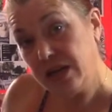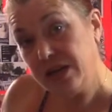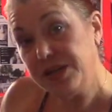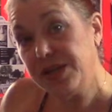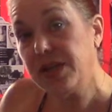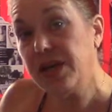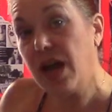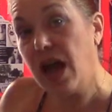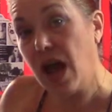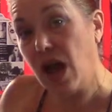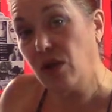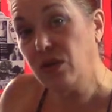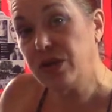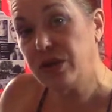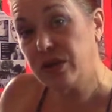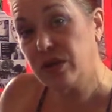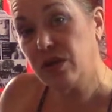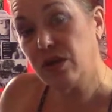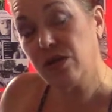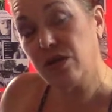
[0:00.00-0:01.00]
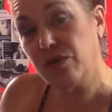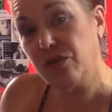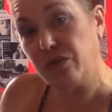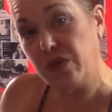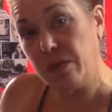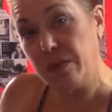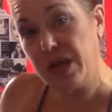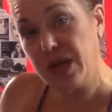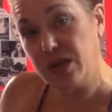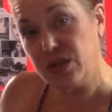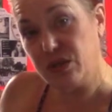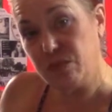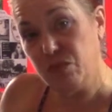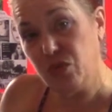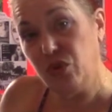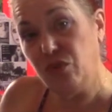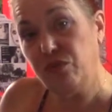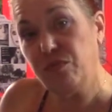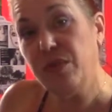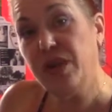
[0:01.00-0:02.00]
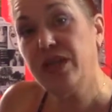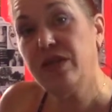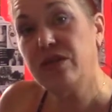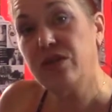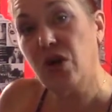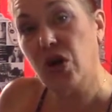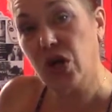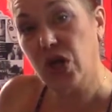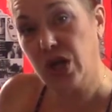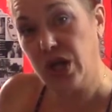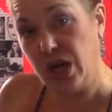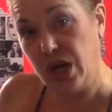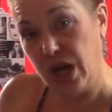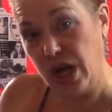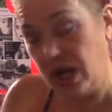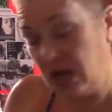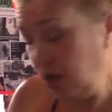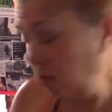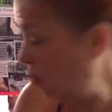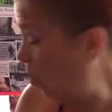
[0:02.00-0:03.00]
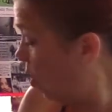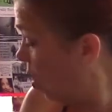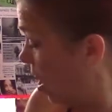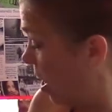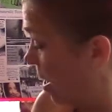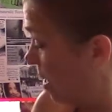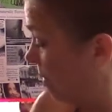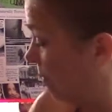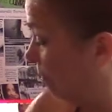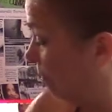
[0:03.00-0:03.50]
denounced the feminist movement starting in 81.